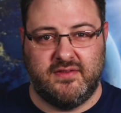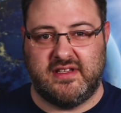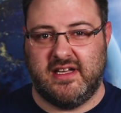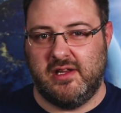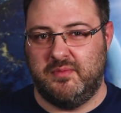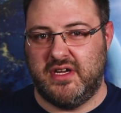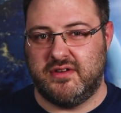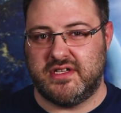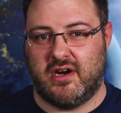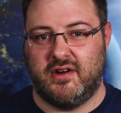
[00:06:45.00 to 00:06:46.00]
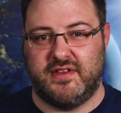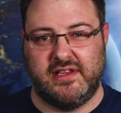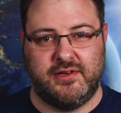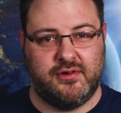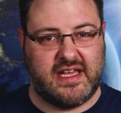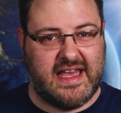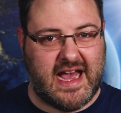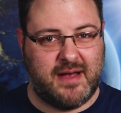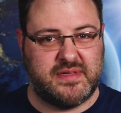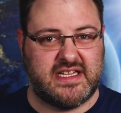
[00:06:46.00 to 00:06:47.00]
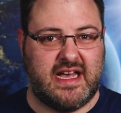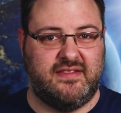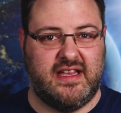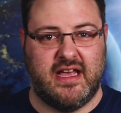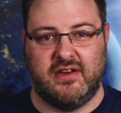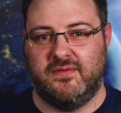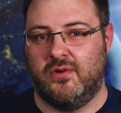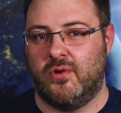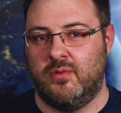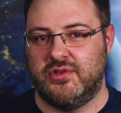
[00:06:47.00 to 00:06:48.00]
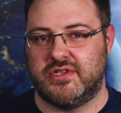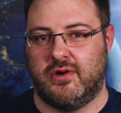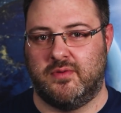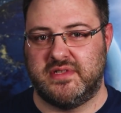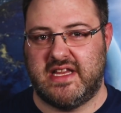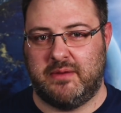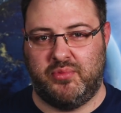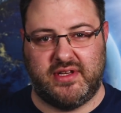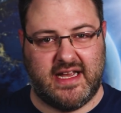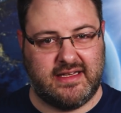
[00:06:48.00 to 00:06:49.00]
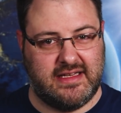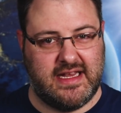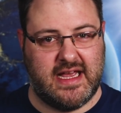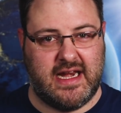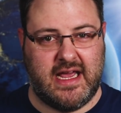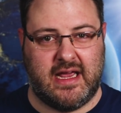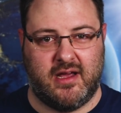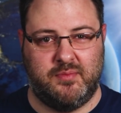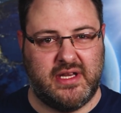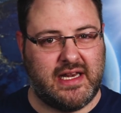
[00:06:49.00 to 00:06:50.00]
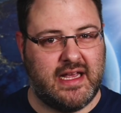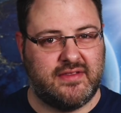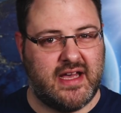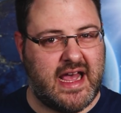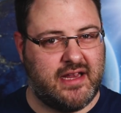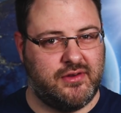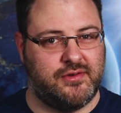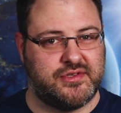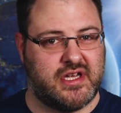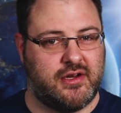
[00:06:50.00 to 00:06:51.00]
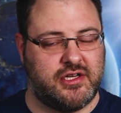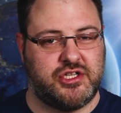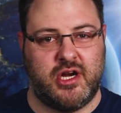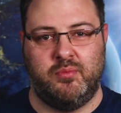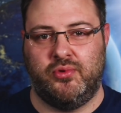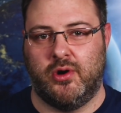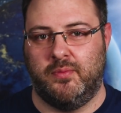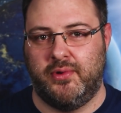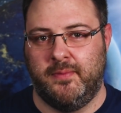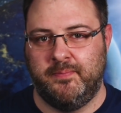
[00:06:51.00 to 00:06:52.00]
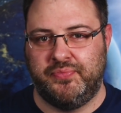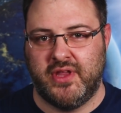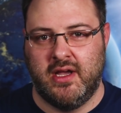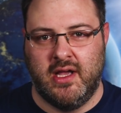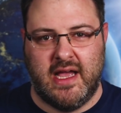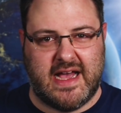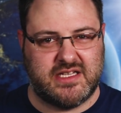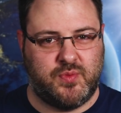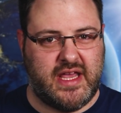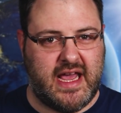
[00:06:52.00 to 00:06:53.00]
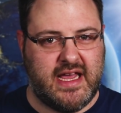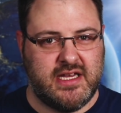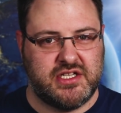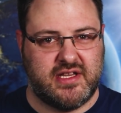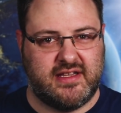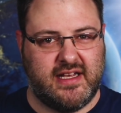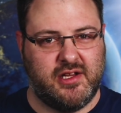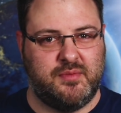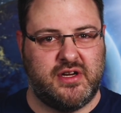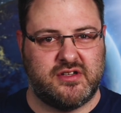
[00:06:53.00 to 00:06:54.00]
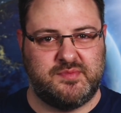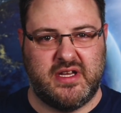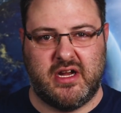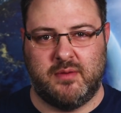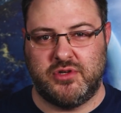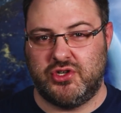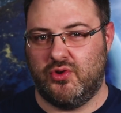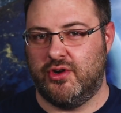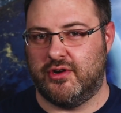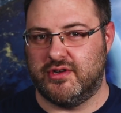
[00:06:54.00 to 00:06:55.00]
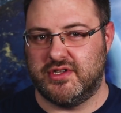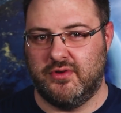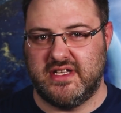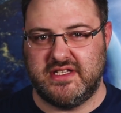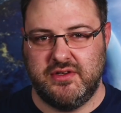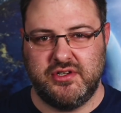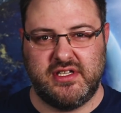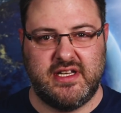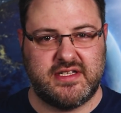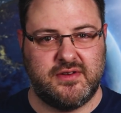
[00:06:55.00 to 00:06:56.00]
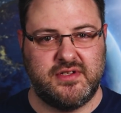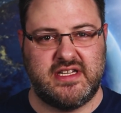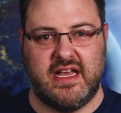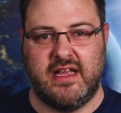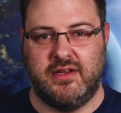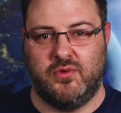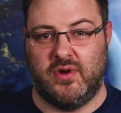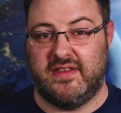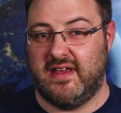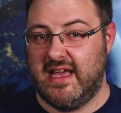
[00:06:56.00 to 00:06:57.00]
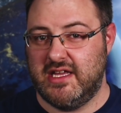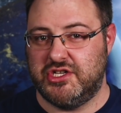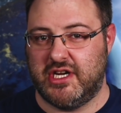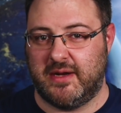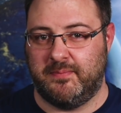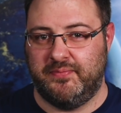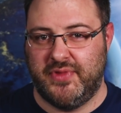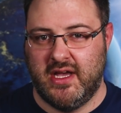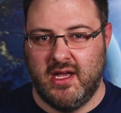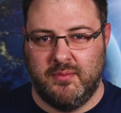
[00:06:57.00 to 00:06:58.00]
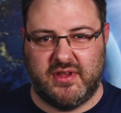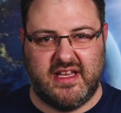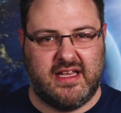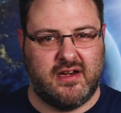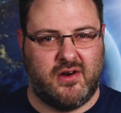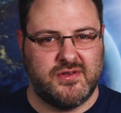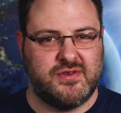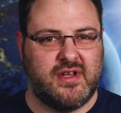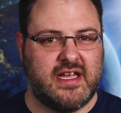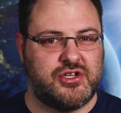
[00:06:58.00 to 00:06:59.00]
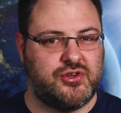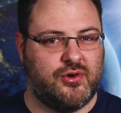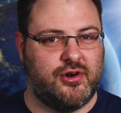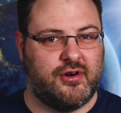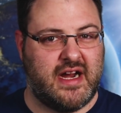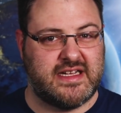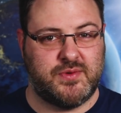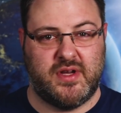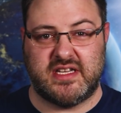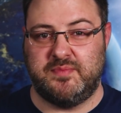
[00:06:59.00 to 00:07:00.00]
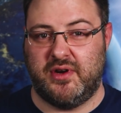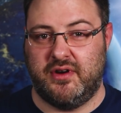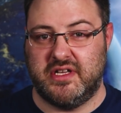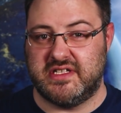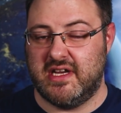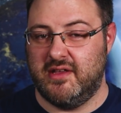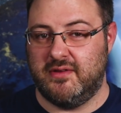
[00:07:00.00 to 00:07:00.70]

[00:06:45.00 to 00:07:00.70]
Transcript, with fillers: The telomeres are the little caps at the end of chromosomes that protect DNA, a bit like the handles on a jump rope. As we age, the telomeres become shorter, so it's usually associated with aging. But they can also get shorter as we experience